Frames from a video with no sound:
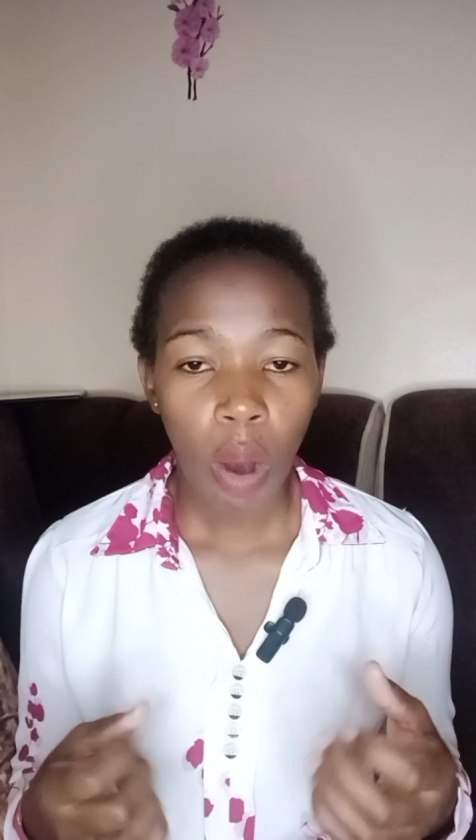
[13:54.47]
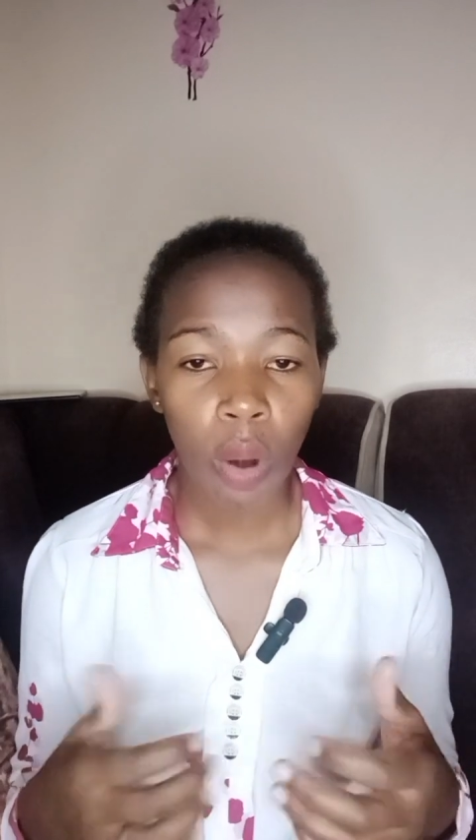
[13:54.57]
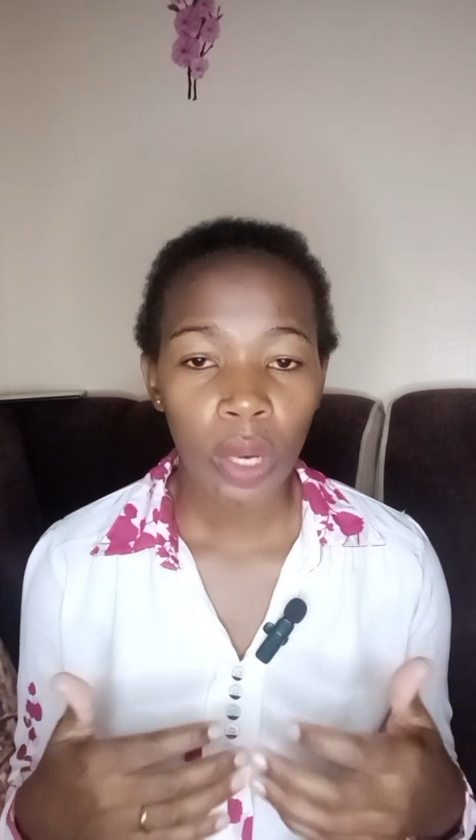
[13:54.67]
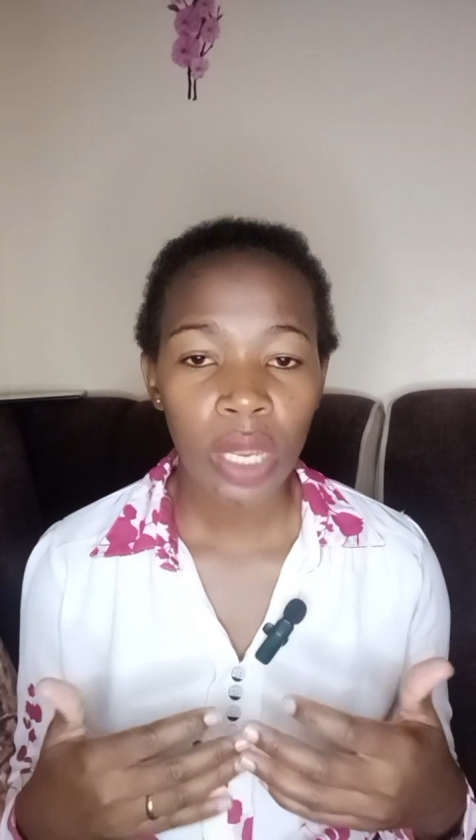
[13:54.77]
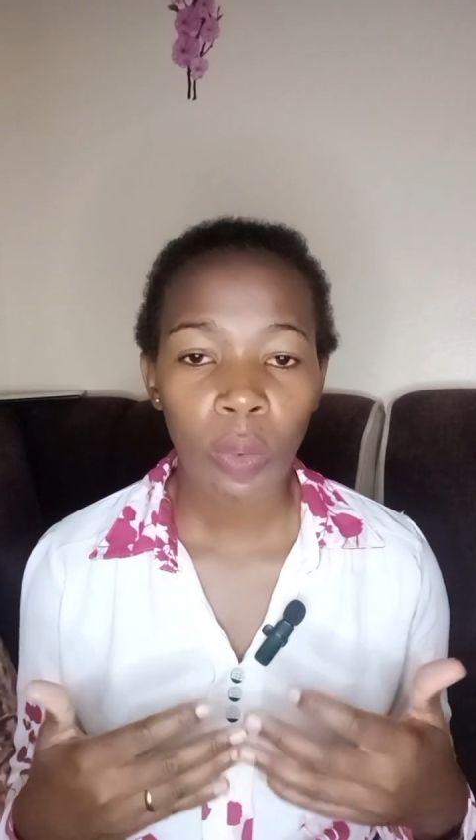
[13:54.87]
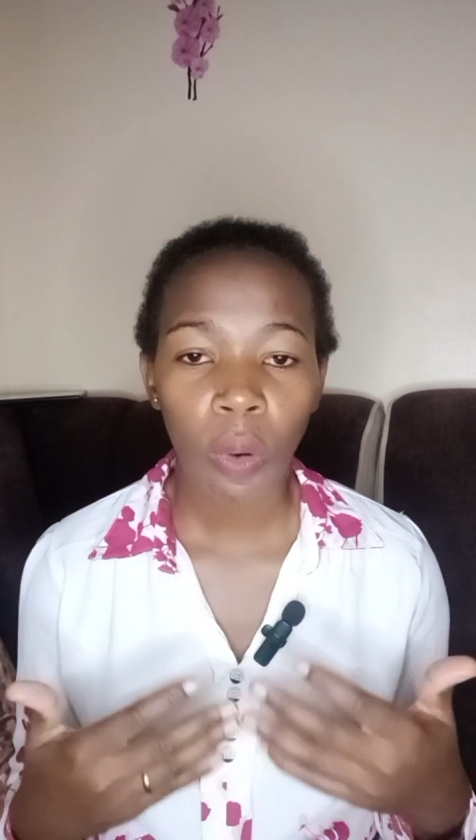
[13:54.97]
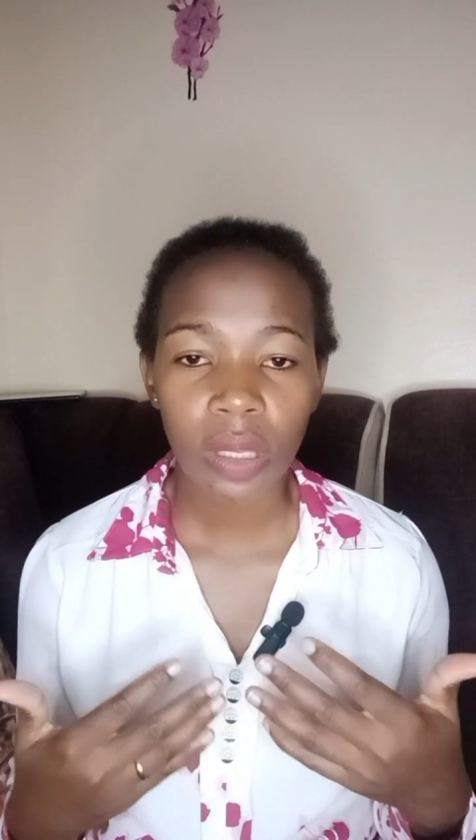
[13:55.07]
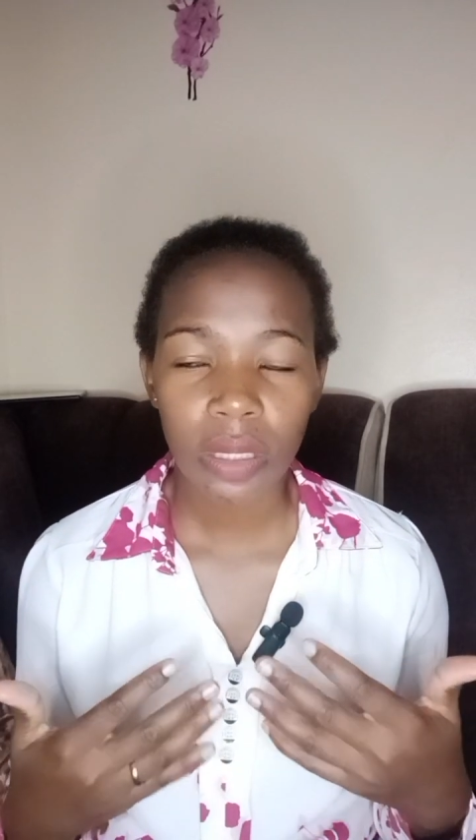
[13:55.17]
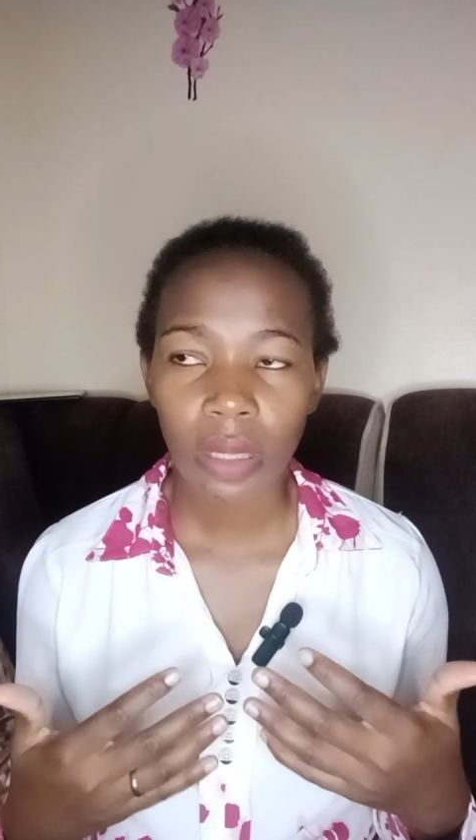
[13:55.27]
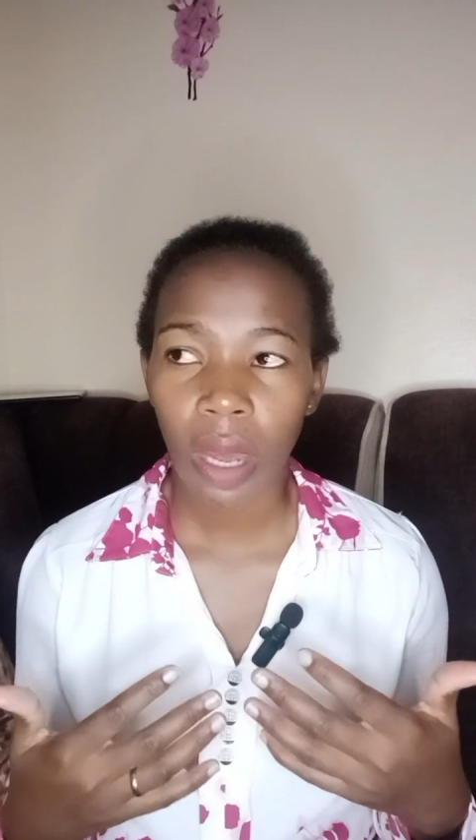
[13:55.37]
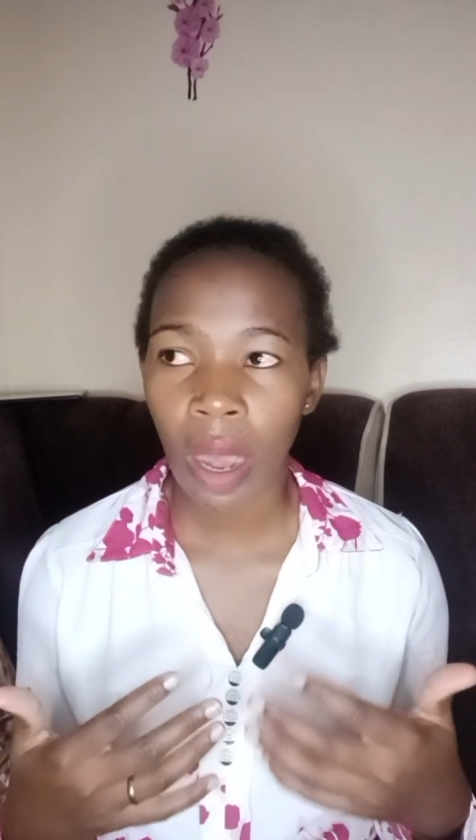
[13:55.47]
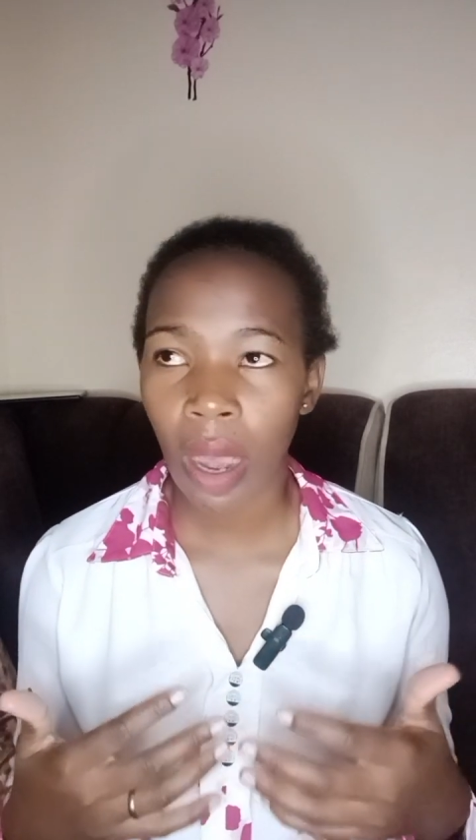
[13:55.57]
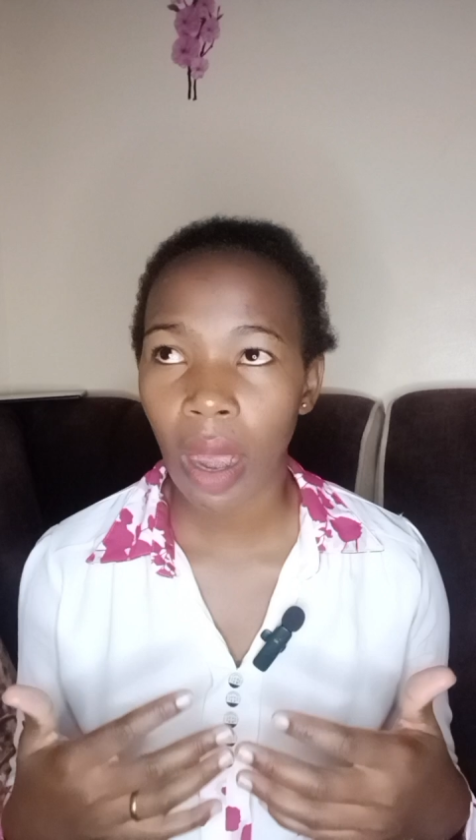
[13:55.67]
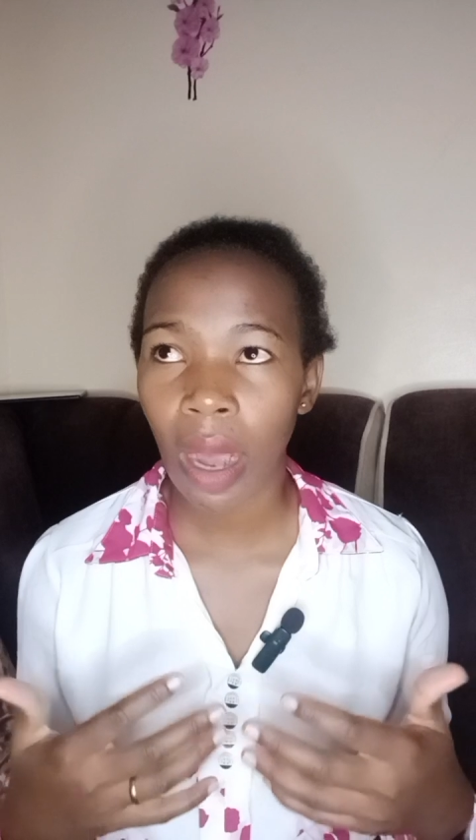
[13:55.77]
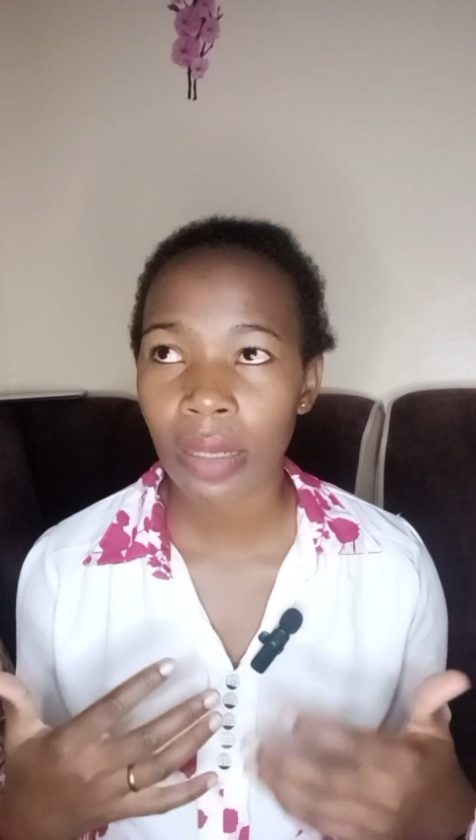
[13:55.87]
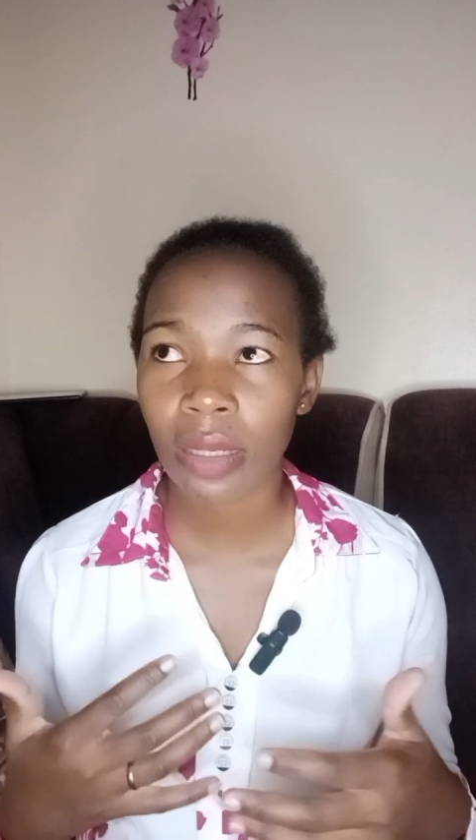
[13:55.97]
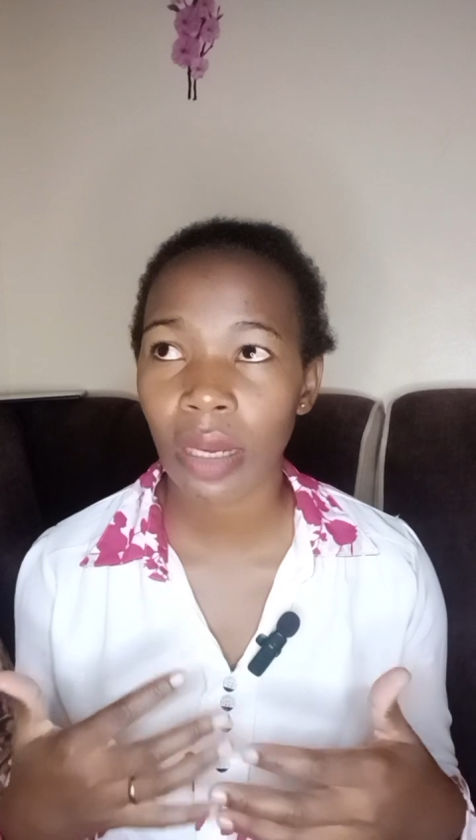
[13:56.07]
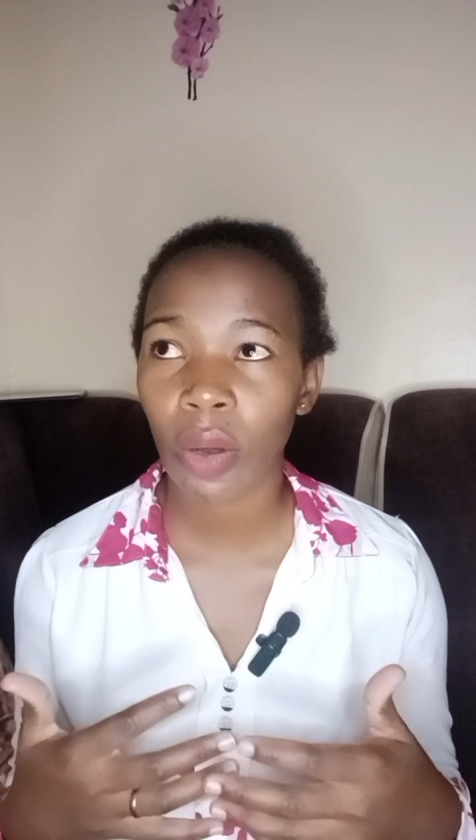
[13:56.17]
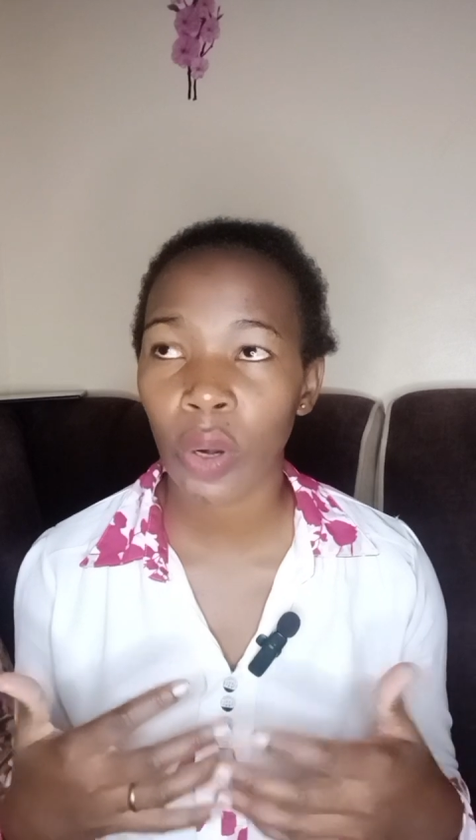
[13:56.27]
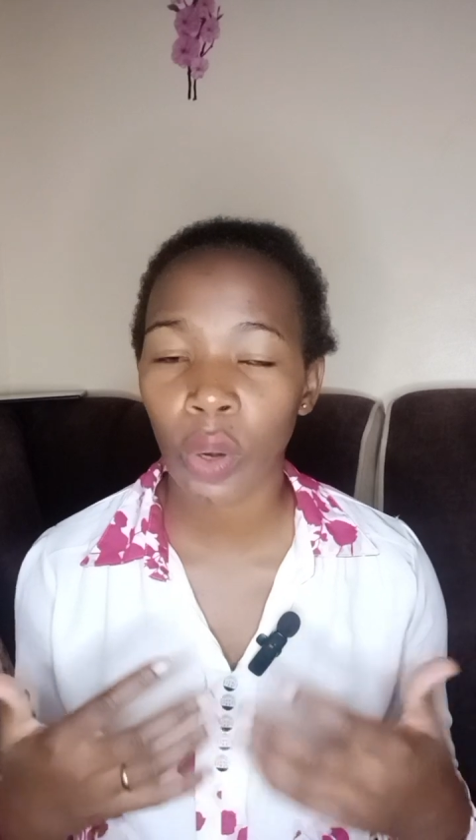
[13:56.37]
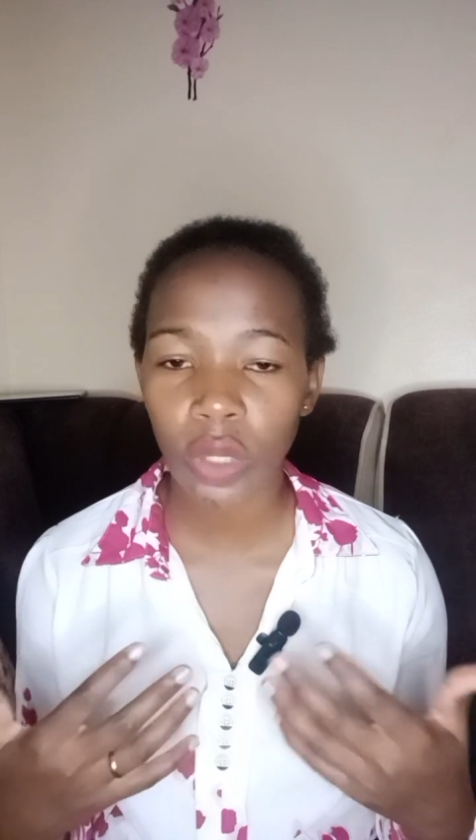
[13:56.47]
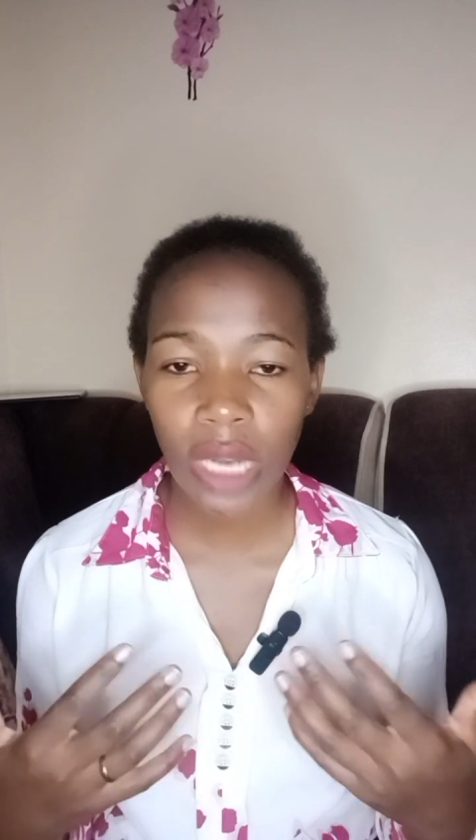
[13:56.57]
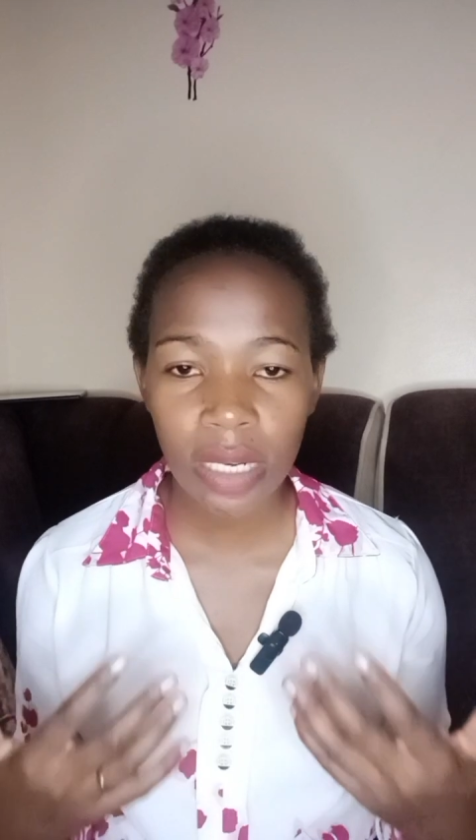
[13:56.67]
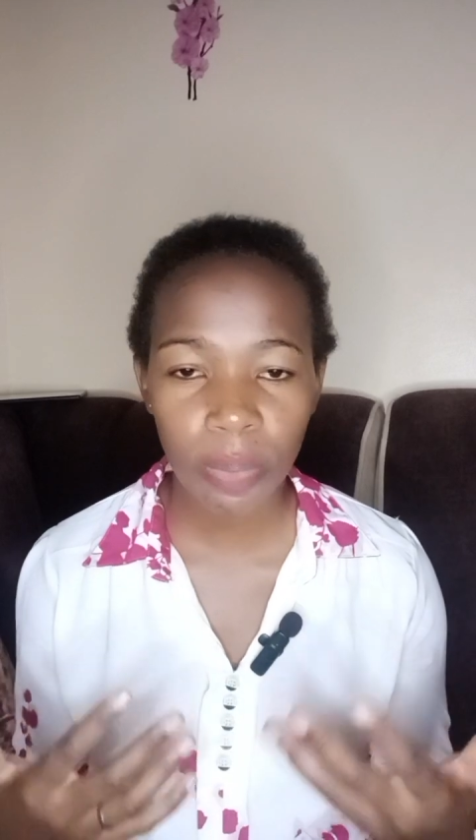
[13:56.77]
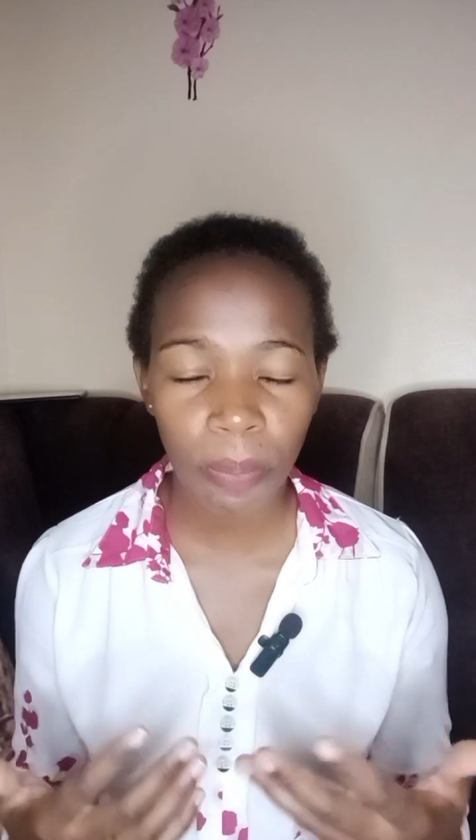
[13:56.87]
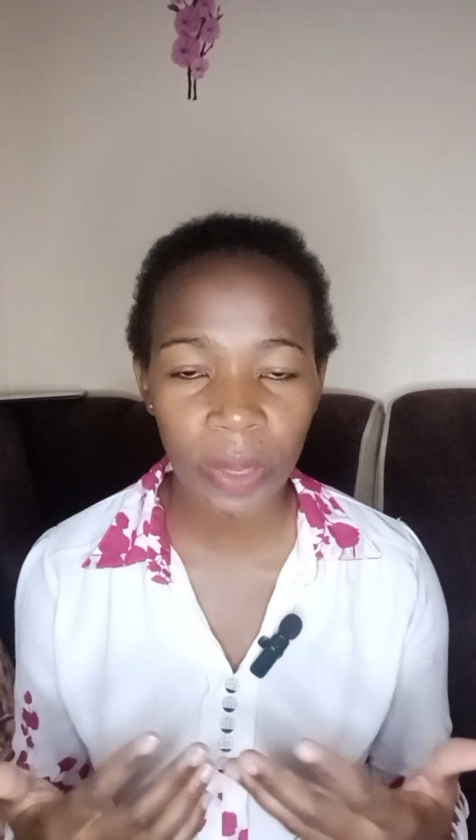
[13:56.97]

or he was not at